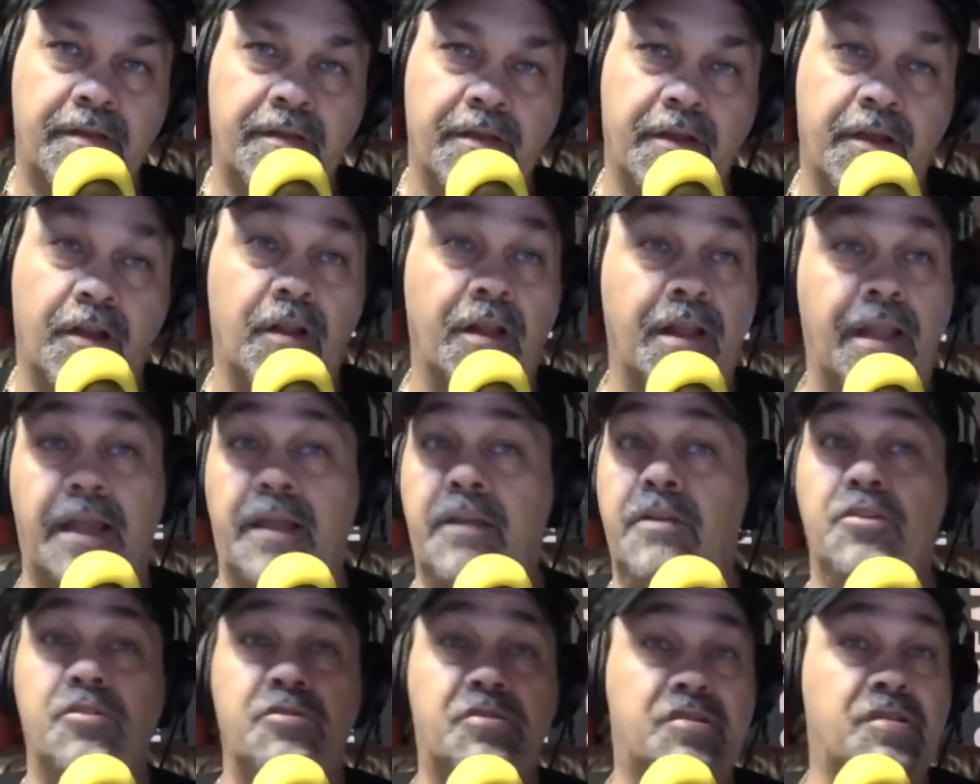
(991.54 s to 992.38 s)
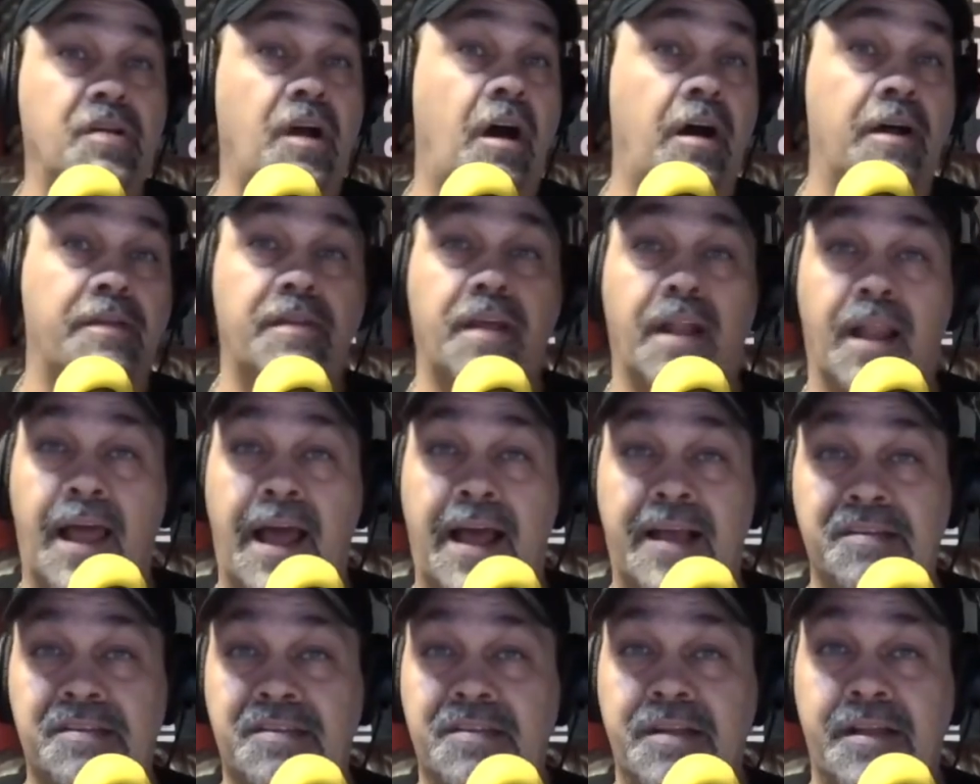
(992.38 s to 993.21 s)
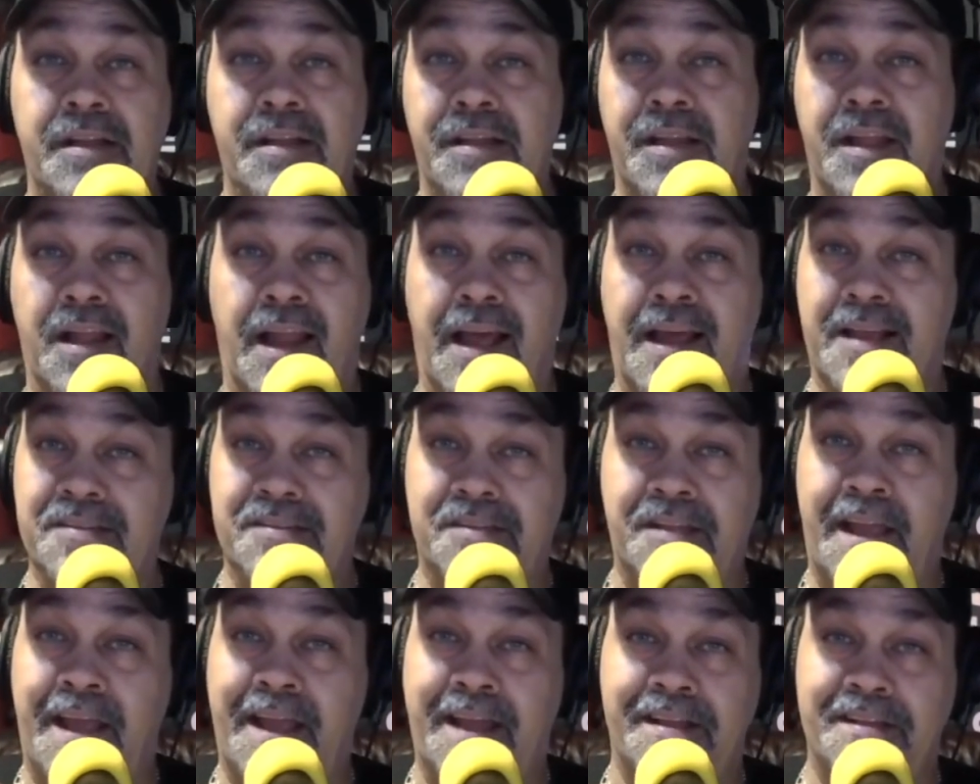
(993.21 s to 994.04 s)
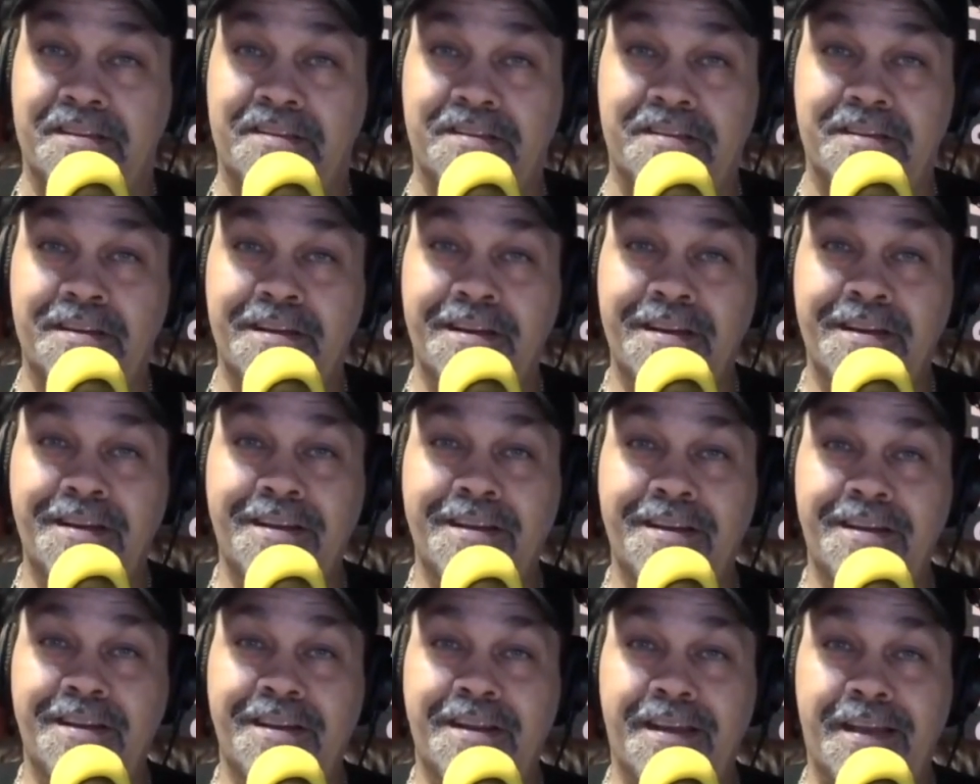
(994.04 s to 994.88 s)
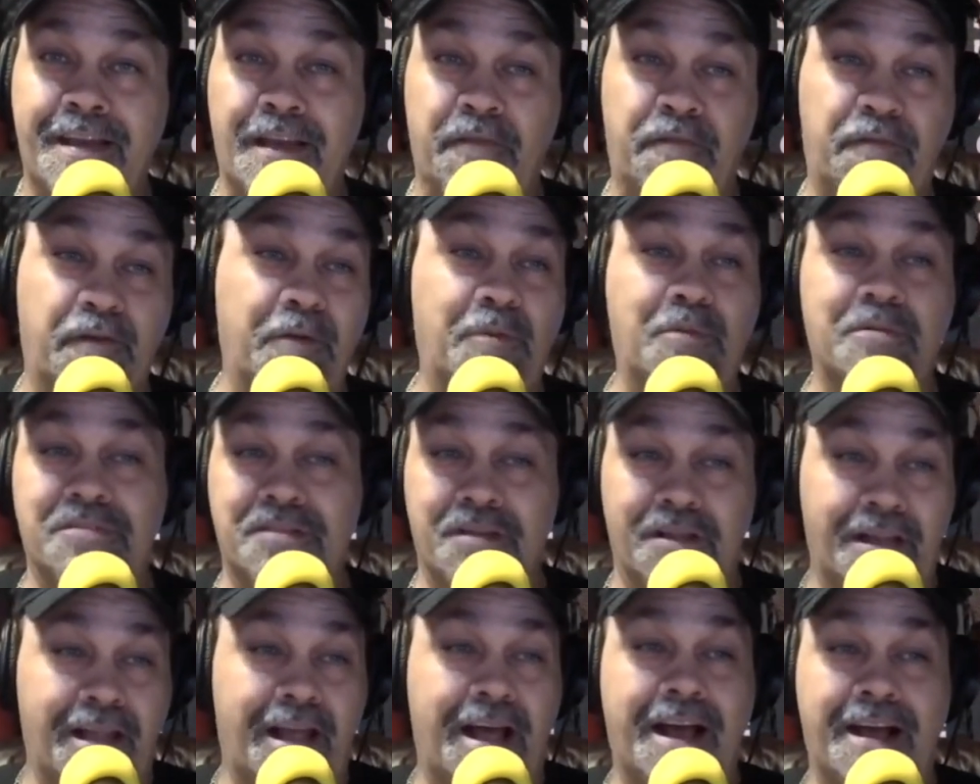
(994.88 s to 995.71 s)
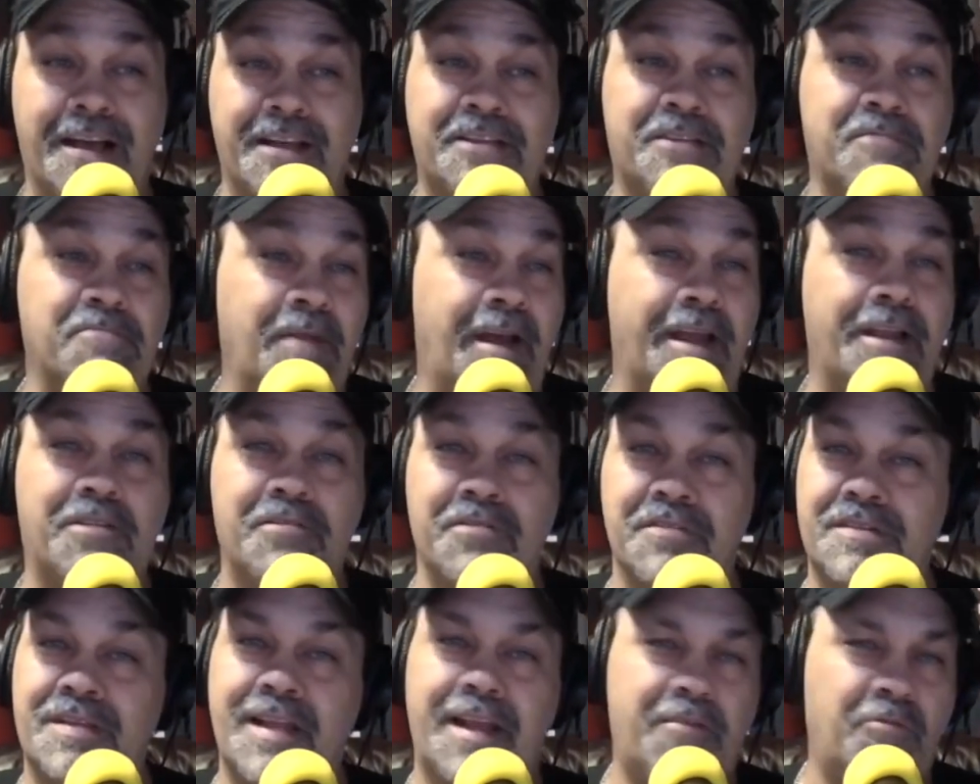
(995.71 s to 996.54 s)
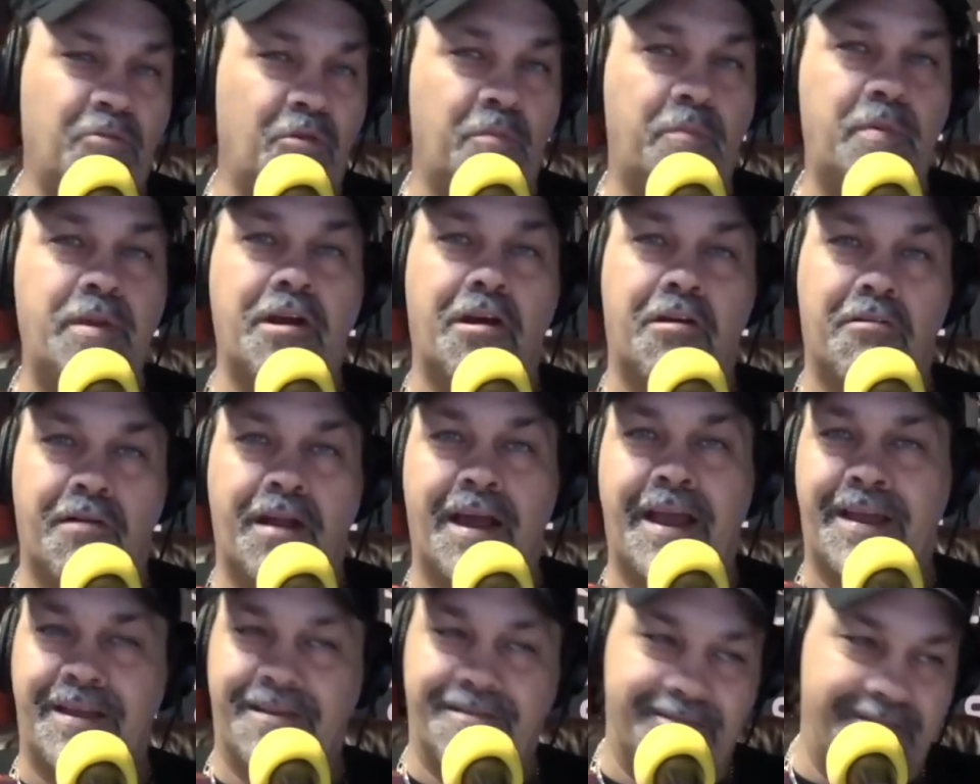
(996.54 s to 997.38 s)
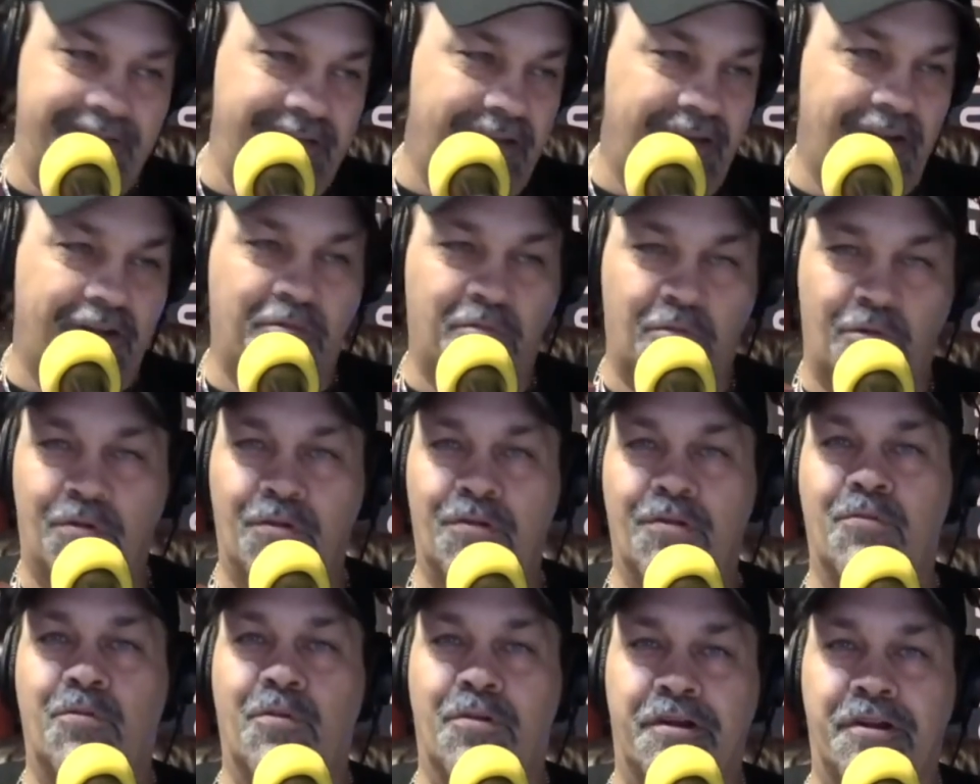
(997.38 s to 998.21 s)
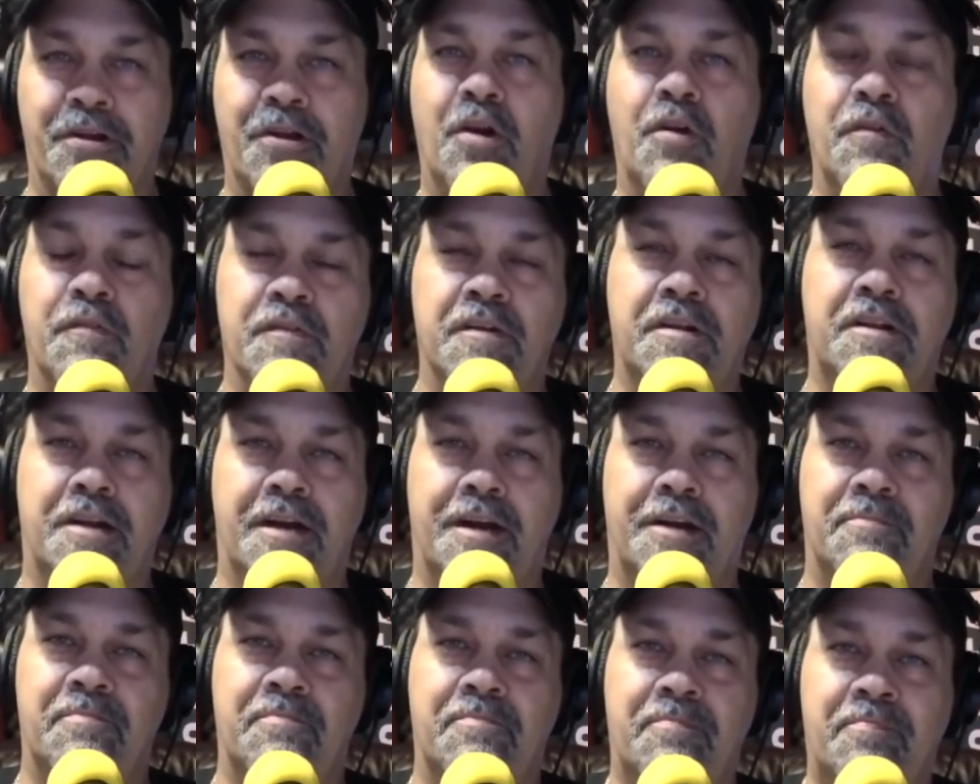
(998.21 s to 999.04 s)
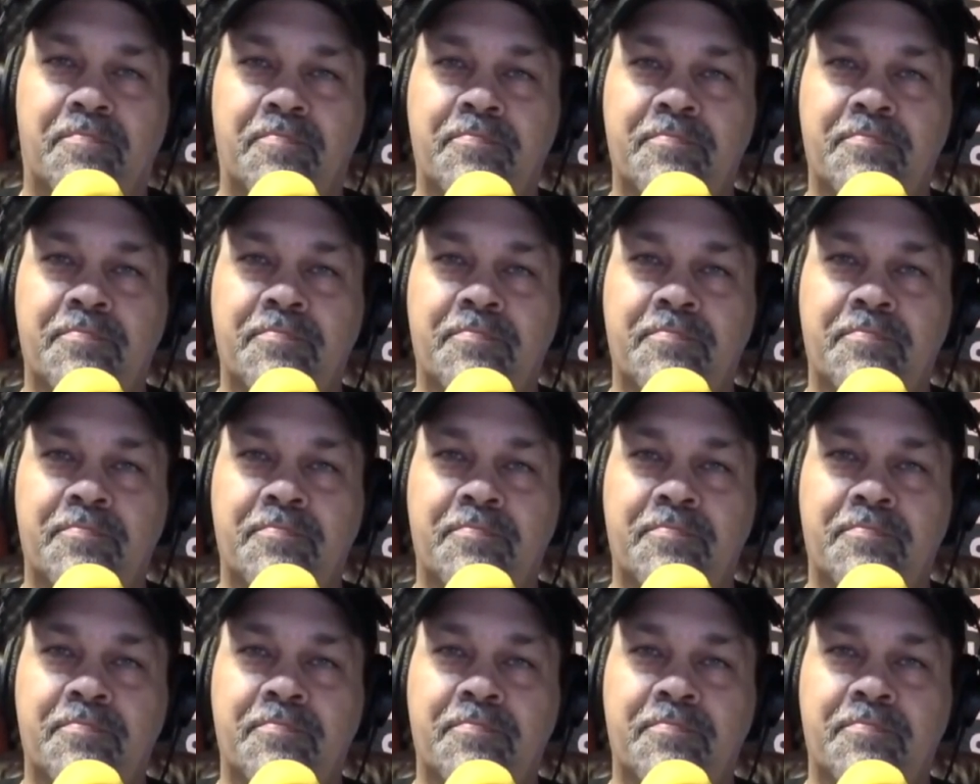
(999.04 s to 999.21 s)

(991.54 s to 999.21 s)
you know, like you saw in the last in the Last Dance, if it was a loss, Michael was like, "We'll be all right. You know, we're we're going to overcome."